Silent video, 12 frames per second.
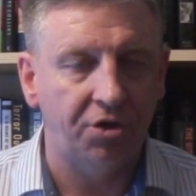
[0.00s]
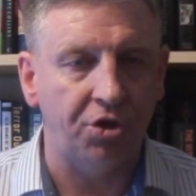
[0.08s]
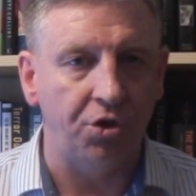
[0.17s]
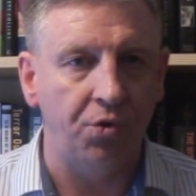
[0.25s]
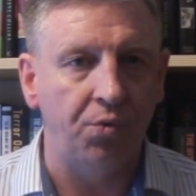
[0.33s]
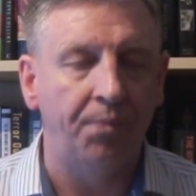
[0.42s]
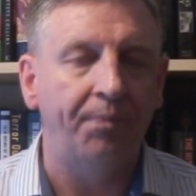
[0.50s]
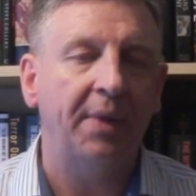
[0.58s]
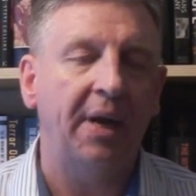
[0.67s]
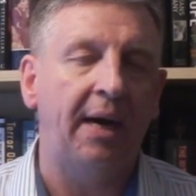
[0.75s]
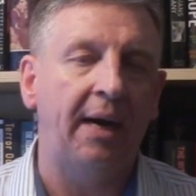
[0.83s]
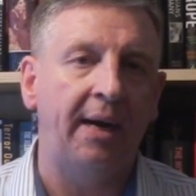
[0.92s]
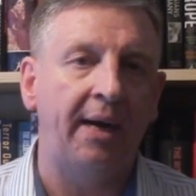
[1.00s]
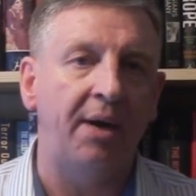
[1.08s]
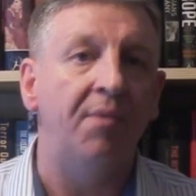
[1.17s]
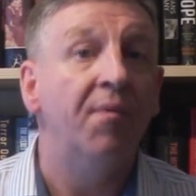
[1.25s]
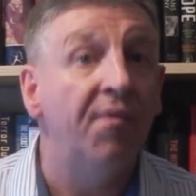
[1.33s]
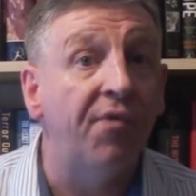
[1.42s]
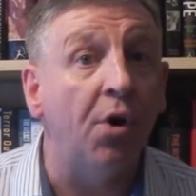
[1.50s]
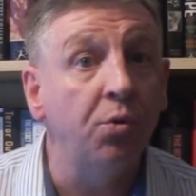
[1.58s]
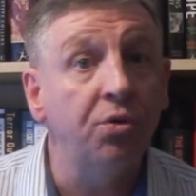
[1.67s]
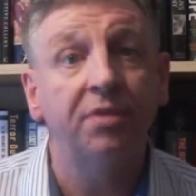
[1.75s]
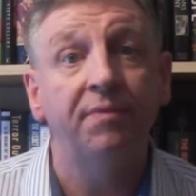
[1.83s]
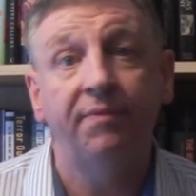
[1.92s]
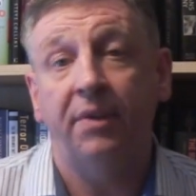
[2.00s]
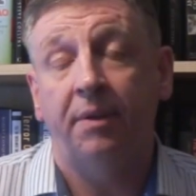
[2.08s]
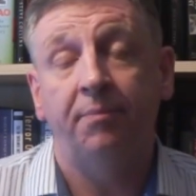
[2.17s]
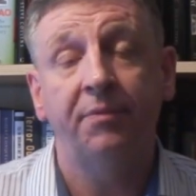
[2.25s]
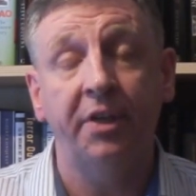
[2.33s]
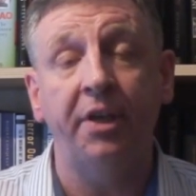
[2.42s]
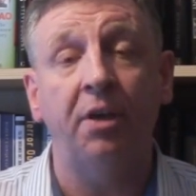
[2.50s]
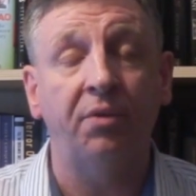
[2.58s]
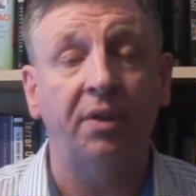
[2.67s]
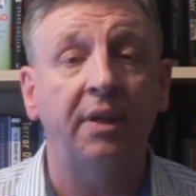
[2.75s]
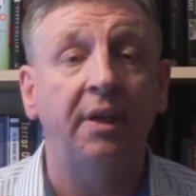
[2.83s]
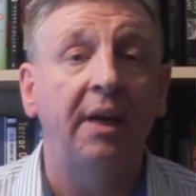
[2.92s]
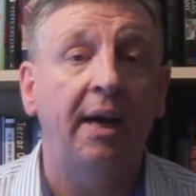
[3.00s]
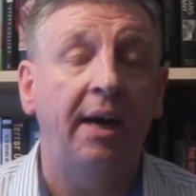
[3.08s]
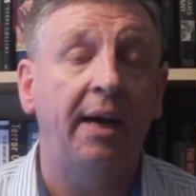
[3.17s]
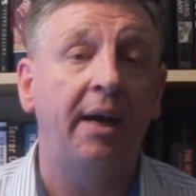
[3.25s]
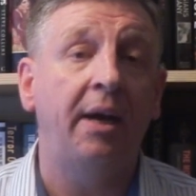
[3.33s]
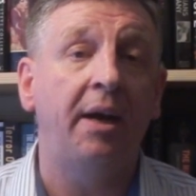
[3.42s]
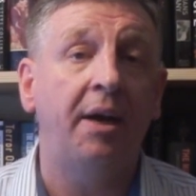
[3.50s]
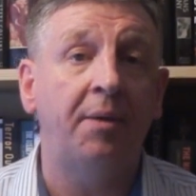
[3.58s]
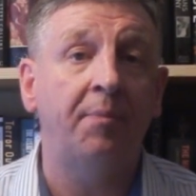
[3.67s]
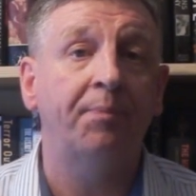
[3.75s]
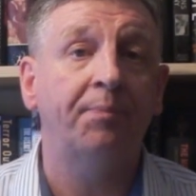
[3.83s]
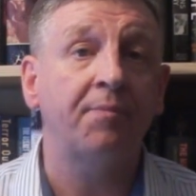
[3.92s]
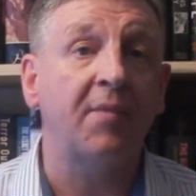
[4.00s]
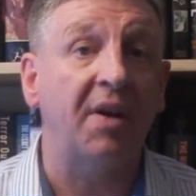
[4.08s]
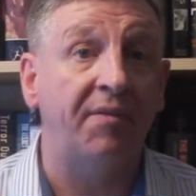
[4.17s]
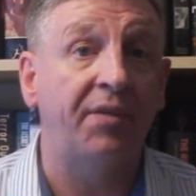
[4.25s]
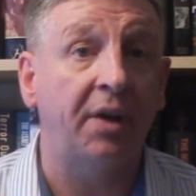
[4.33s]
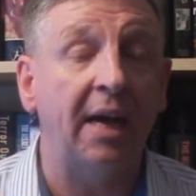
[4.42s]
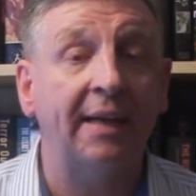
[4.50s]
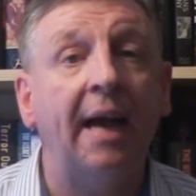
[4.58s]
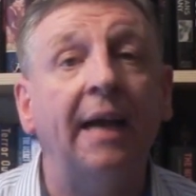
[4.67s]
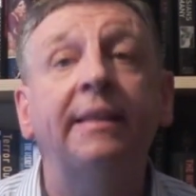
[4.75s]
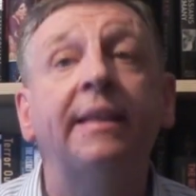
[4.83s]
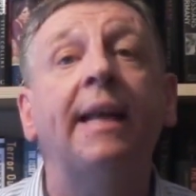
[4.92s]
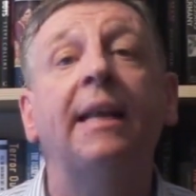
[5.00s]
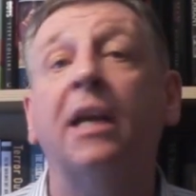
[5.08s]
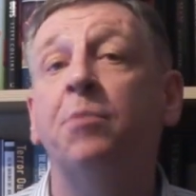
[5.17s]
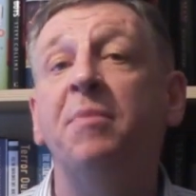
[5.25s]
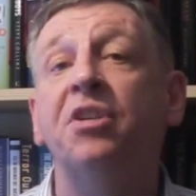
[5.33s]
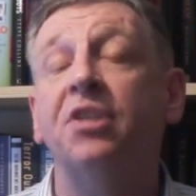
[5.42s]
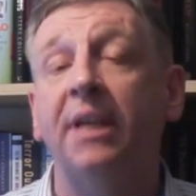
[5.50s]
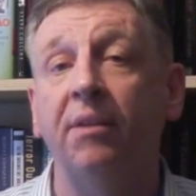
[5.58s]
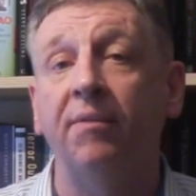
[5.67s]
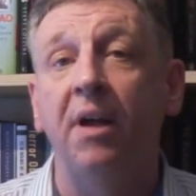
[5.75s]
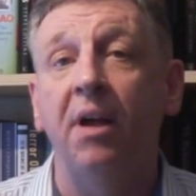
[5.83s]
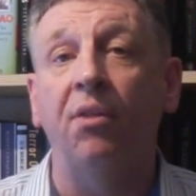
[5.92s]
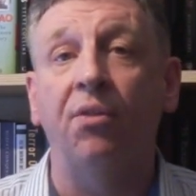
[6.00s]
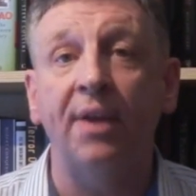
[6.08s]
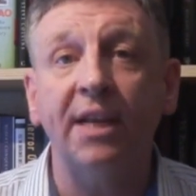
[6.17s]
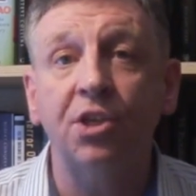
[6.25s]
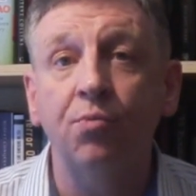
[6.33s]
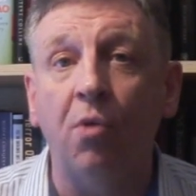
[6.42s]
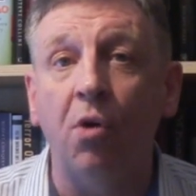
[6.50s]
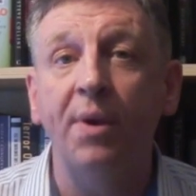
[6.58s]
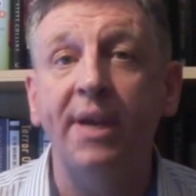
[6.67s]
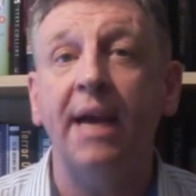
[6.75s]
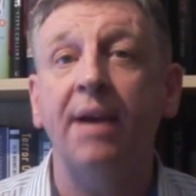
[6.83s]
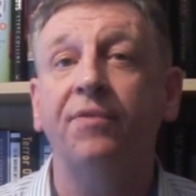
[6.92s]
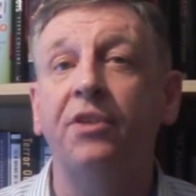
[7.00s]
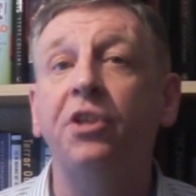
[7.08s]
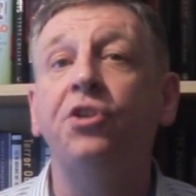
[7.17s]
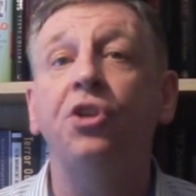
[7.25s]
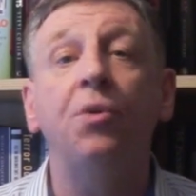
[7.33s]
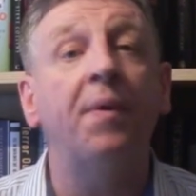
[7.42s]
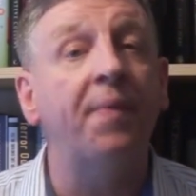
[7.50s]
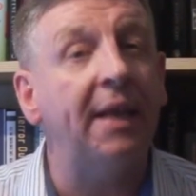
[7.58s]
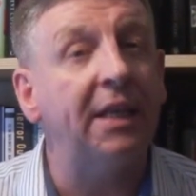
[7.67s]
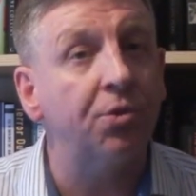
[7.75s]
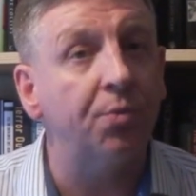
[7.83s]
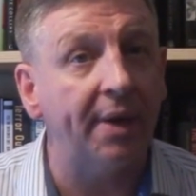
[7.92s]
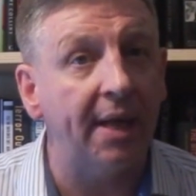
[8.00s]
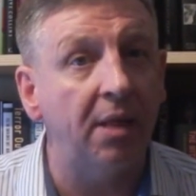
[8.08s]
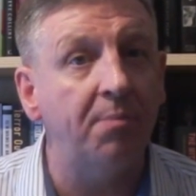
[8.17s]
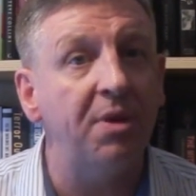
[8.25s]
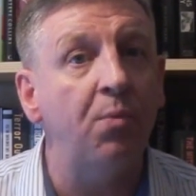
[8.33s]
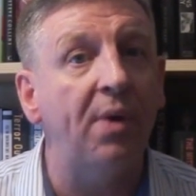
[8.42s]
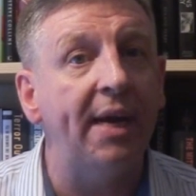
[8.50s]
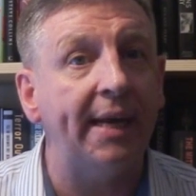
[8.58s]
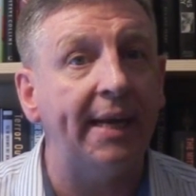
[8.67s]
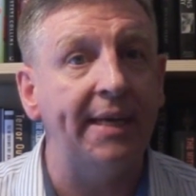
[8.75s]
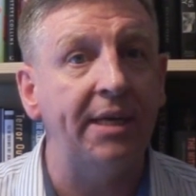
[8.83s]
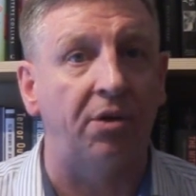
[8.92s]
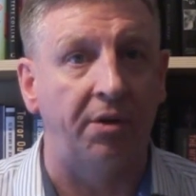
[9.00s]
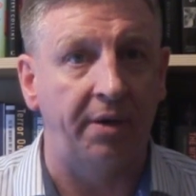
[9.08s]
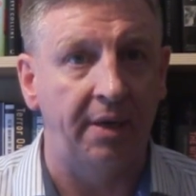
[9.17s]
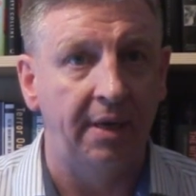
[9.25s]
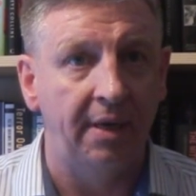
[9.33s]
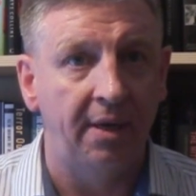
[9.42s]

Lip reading: to vote for, you know, the for a candidate like myself. That's what we have to do, and that's what I'll be working on.